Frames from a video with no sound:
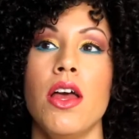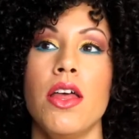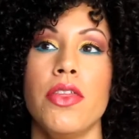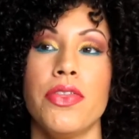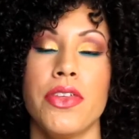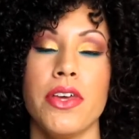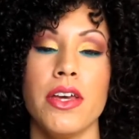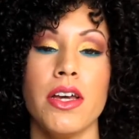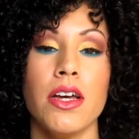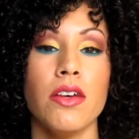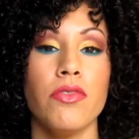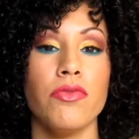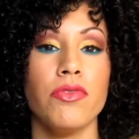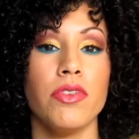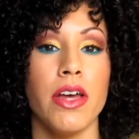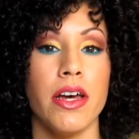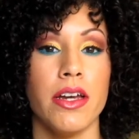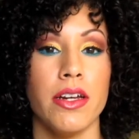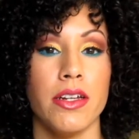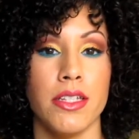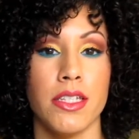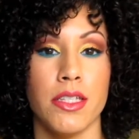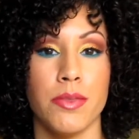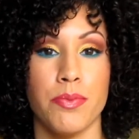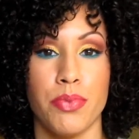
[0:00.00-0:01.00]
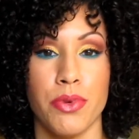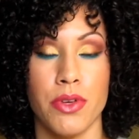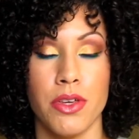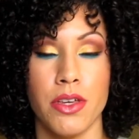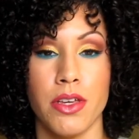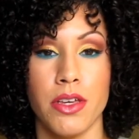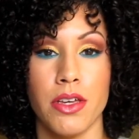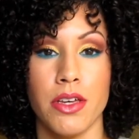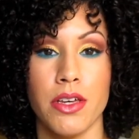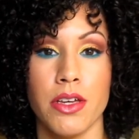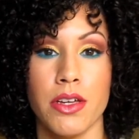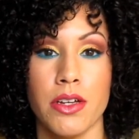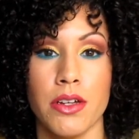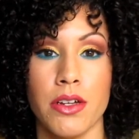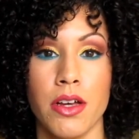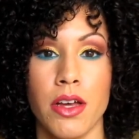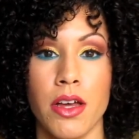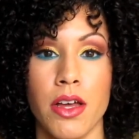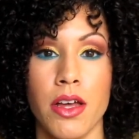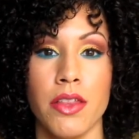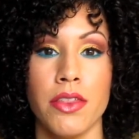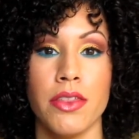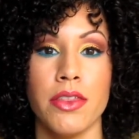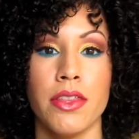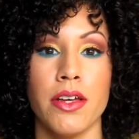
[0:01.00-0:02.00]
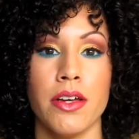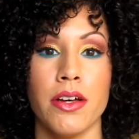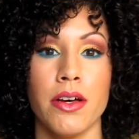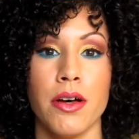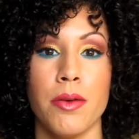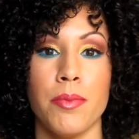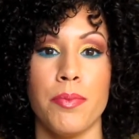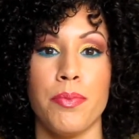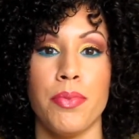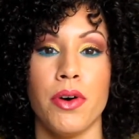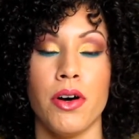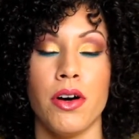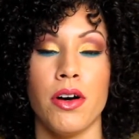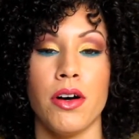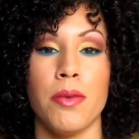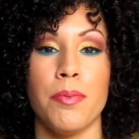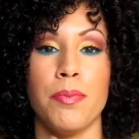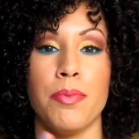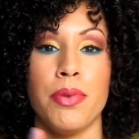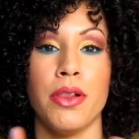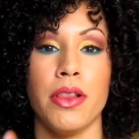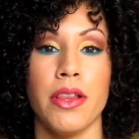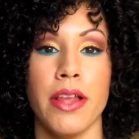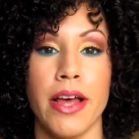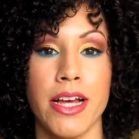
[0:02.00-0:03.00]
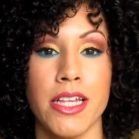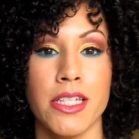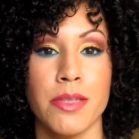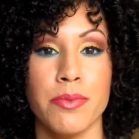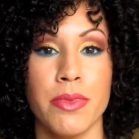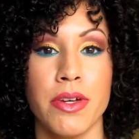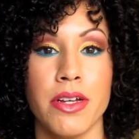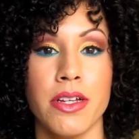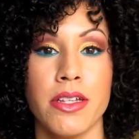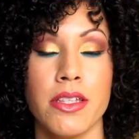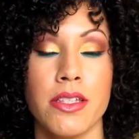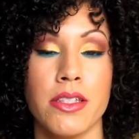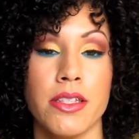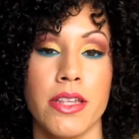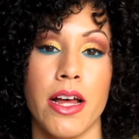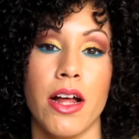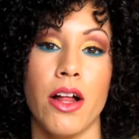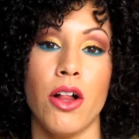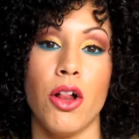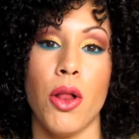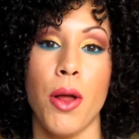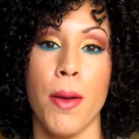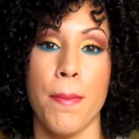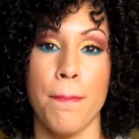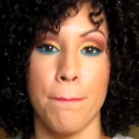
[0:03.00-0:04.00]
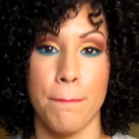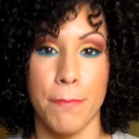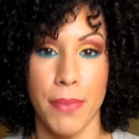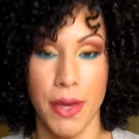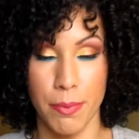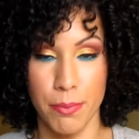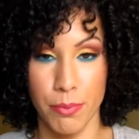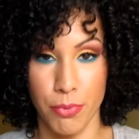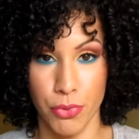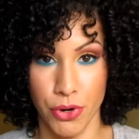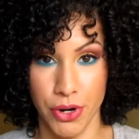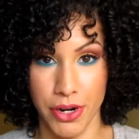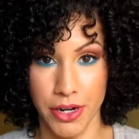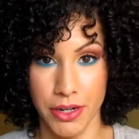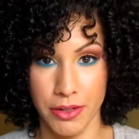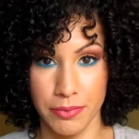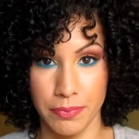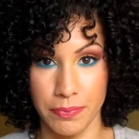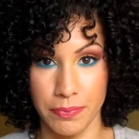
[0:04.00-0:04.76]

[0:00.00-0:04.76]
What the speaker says: Think of that as being the plasma cell membrane.